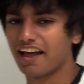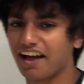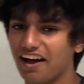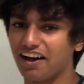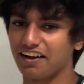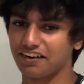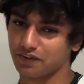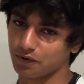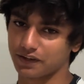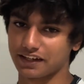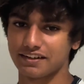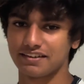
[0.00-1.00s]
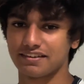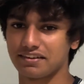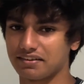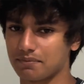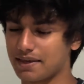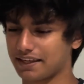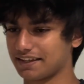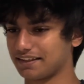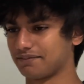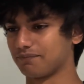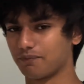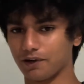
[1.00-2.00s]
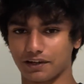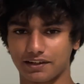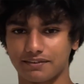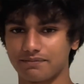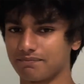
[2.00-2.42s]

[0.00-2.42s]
organ to make it work.